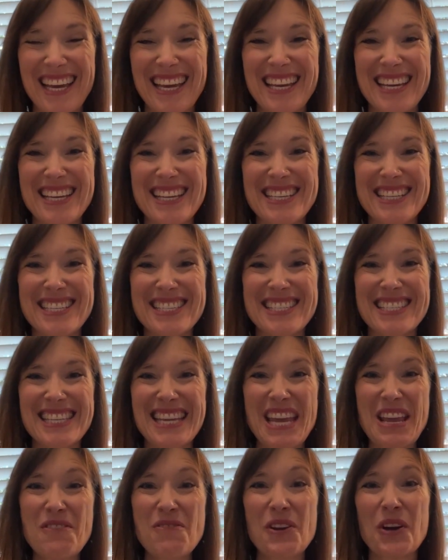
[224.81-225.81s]
is
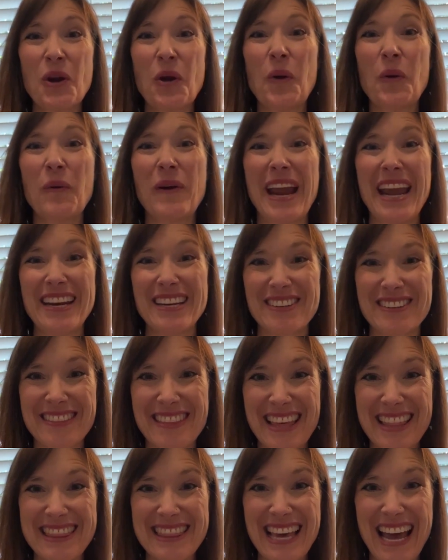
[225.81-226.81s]
even greater
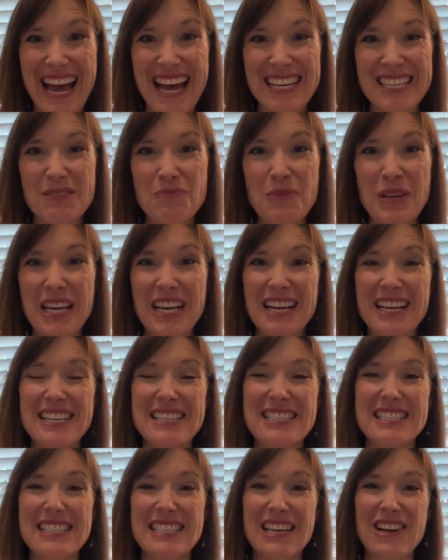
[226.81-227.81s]
than that because